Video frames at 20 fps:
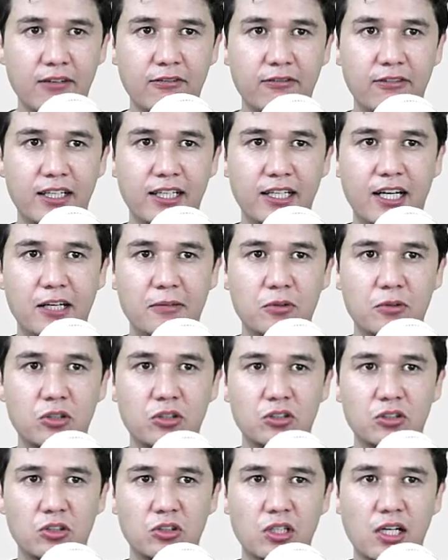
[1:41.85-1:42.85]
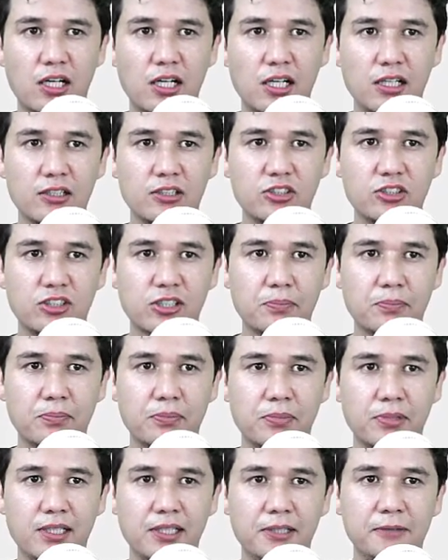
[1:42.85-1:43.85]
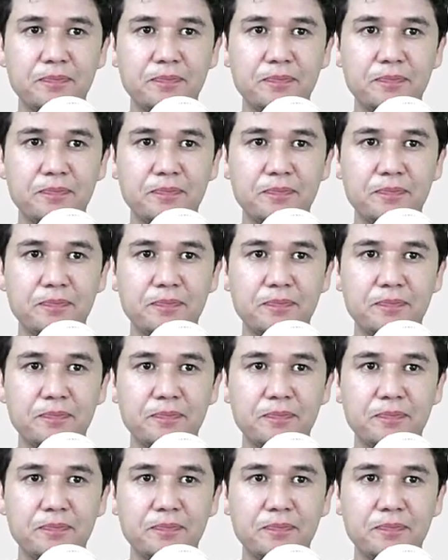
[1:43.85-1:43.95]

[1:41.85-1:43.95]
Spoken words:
when I'm going to call tuple,